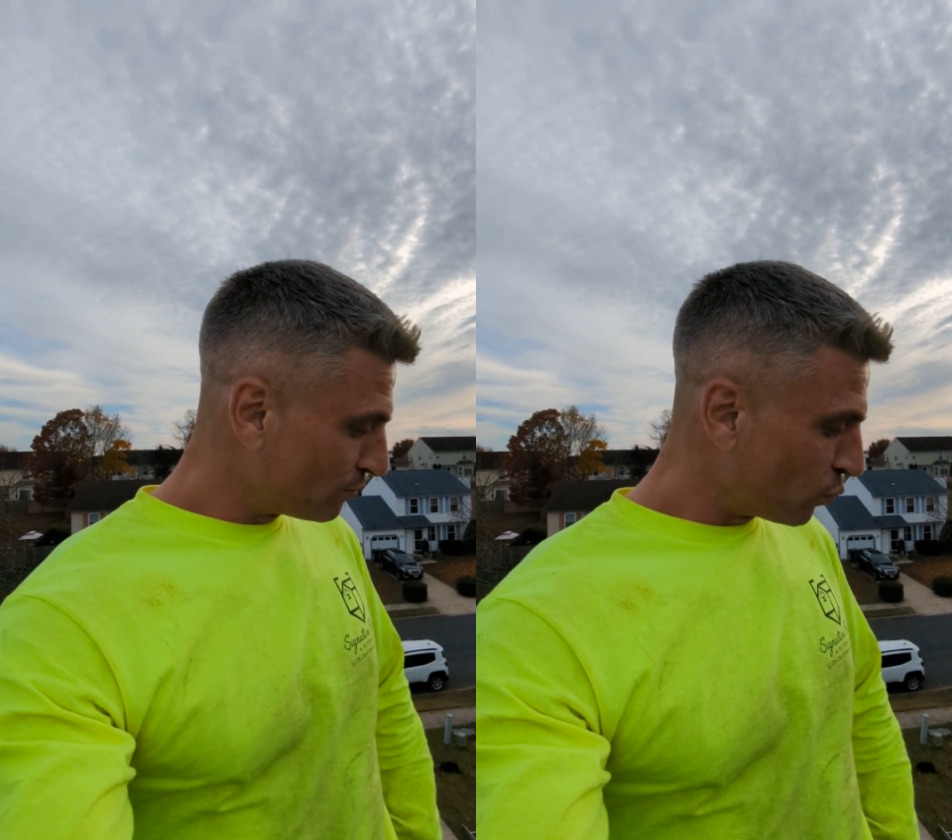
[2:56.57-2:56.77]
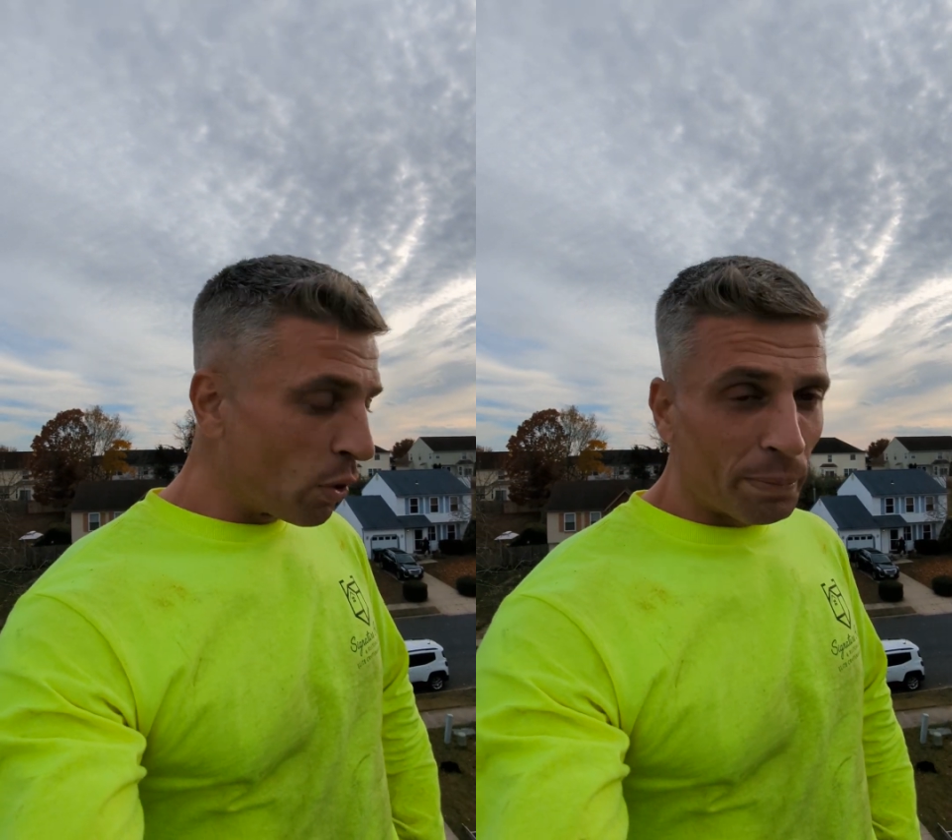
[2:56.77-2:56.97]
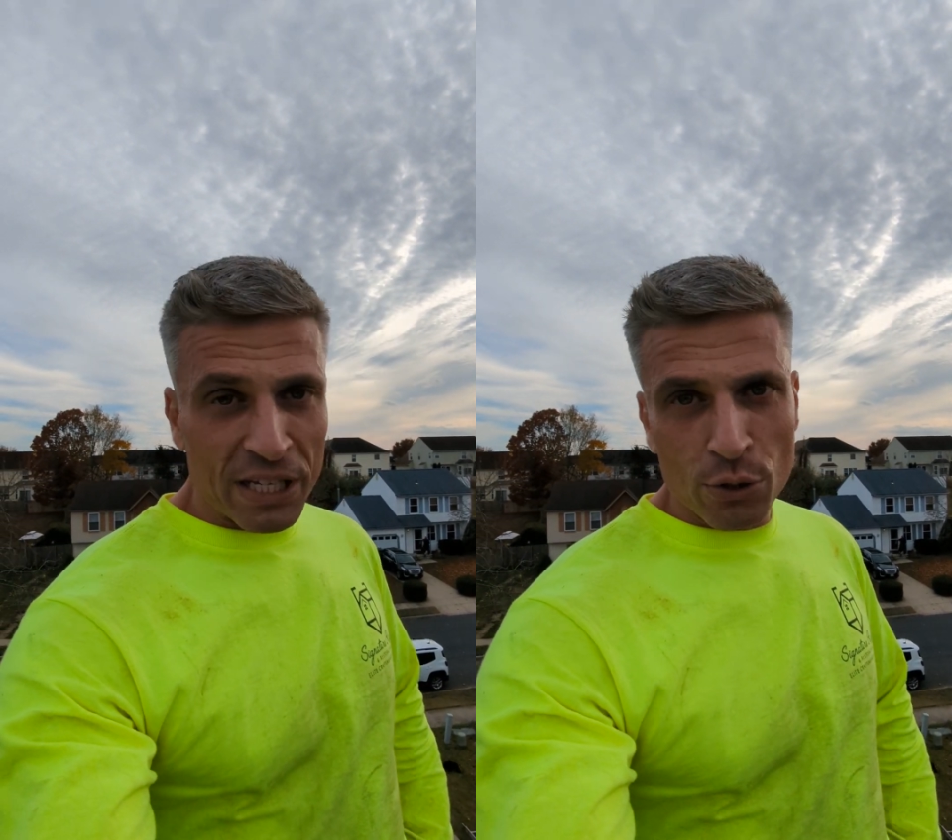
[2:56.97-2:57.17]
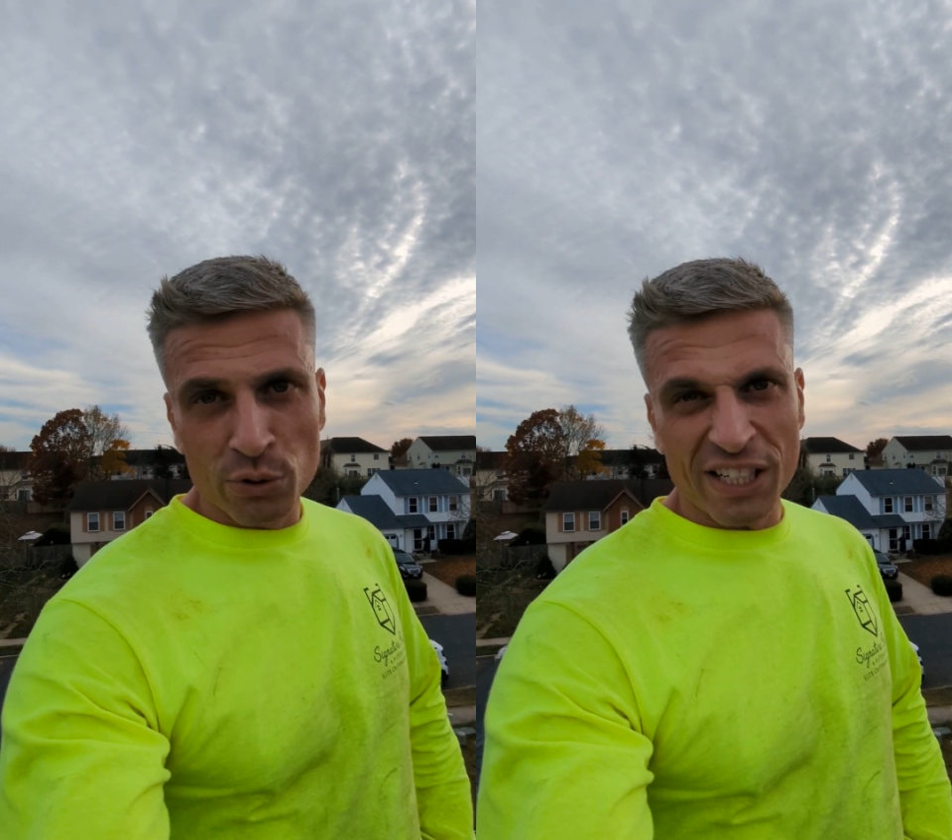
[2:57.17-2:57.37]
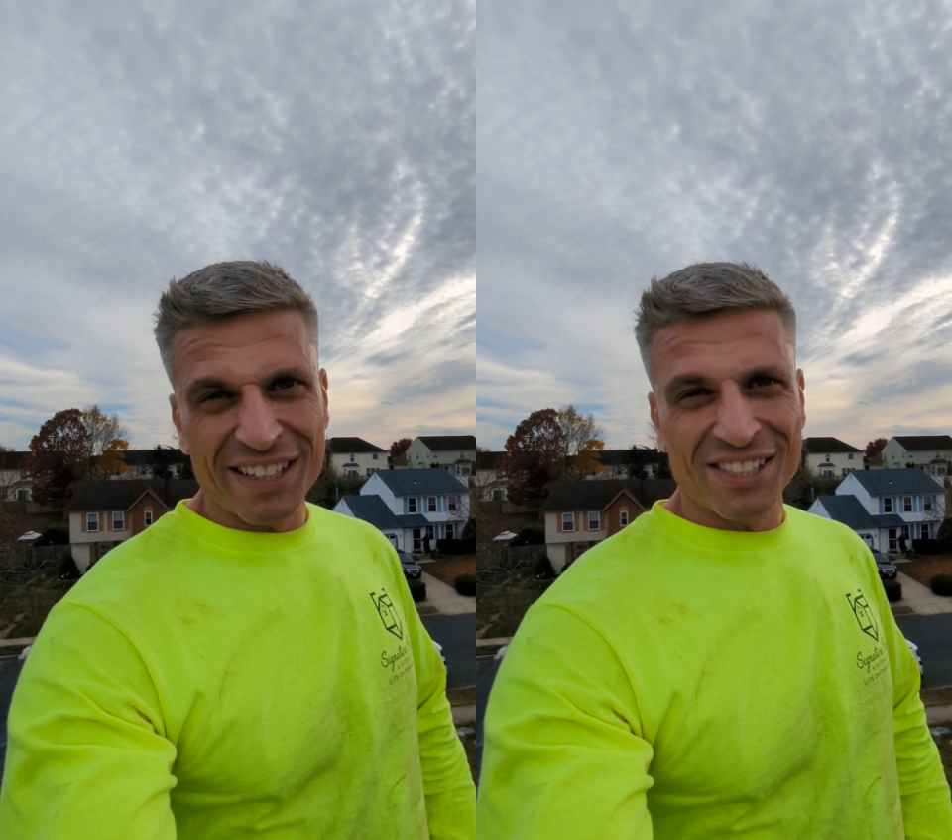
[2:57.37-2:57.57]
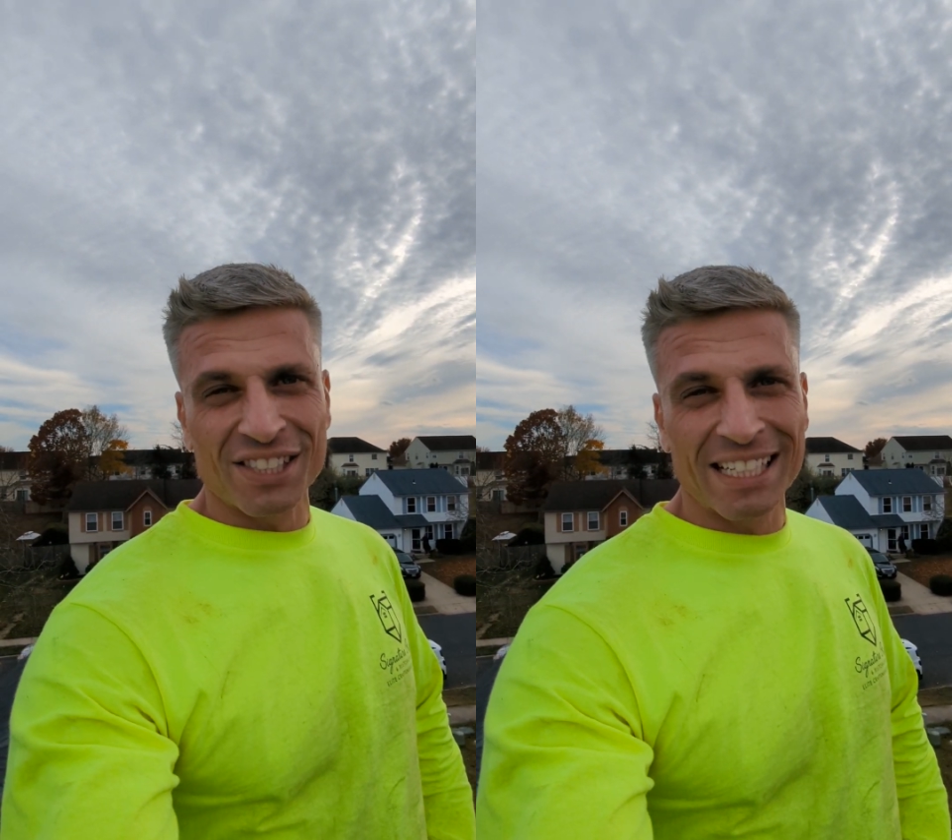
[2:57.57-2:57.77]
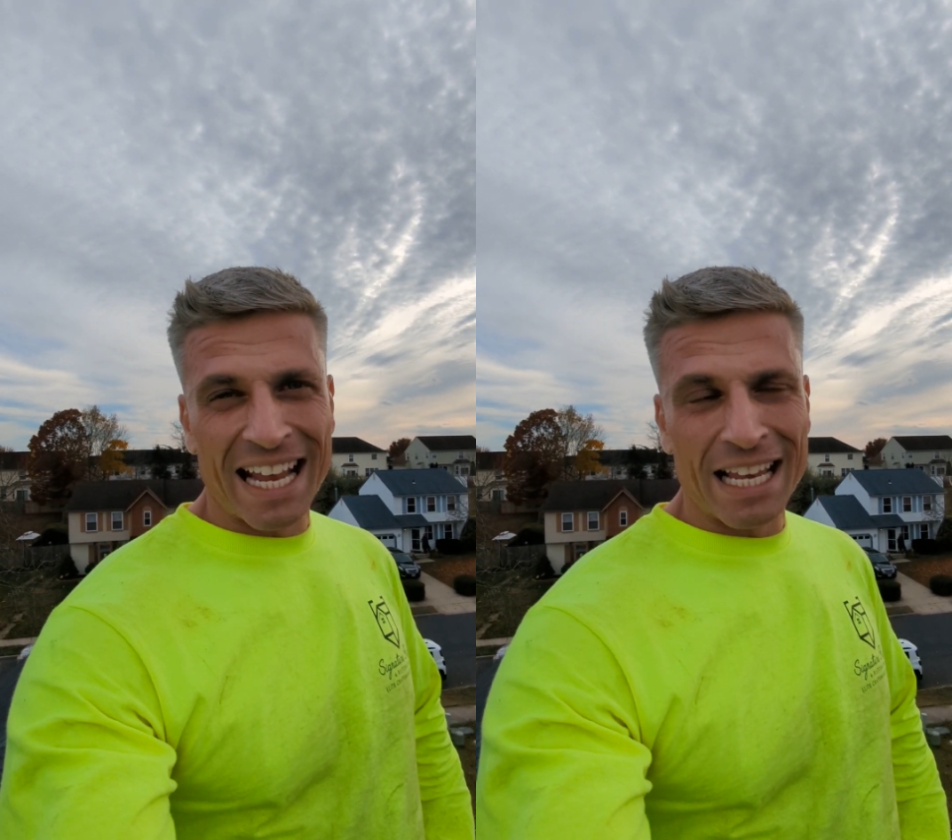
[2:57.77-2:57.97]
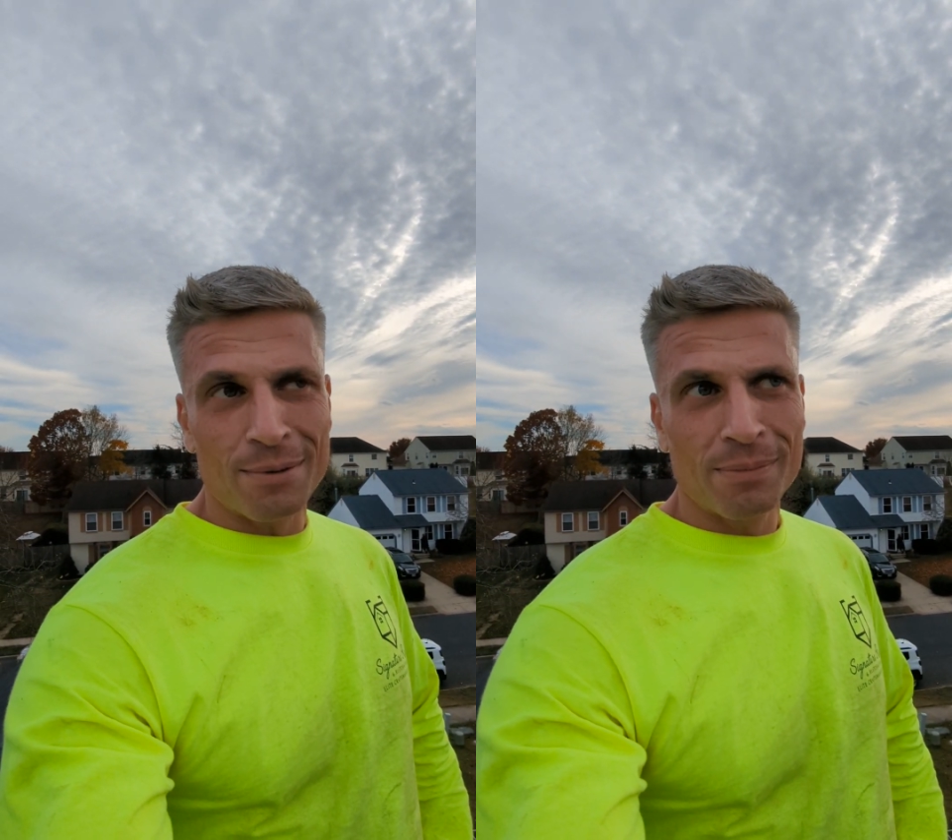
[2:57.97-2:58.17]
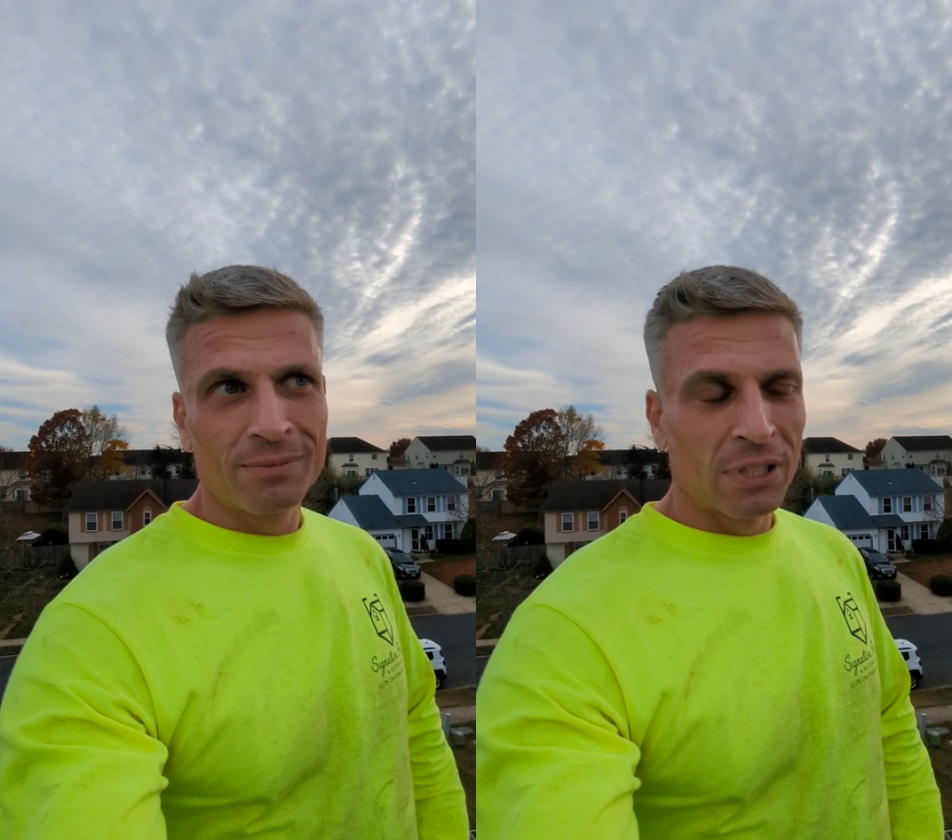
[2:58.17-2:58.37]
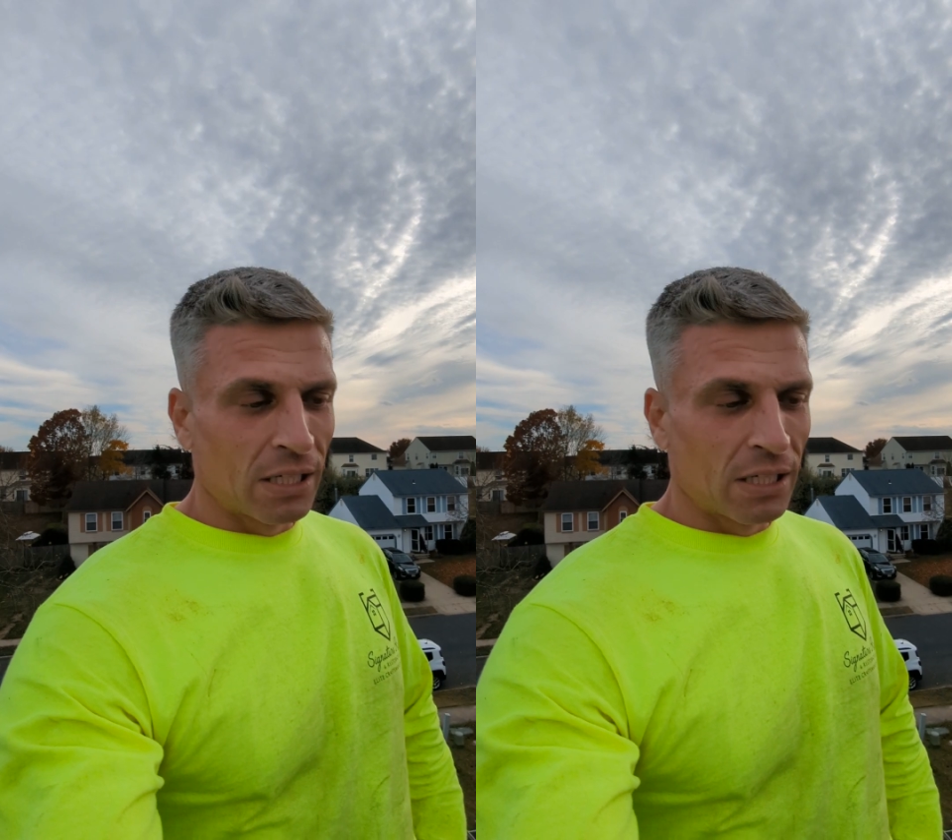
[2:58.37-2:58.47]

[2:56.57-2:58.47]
We'll be using the same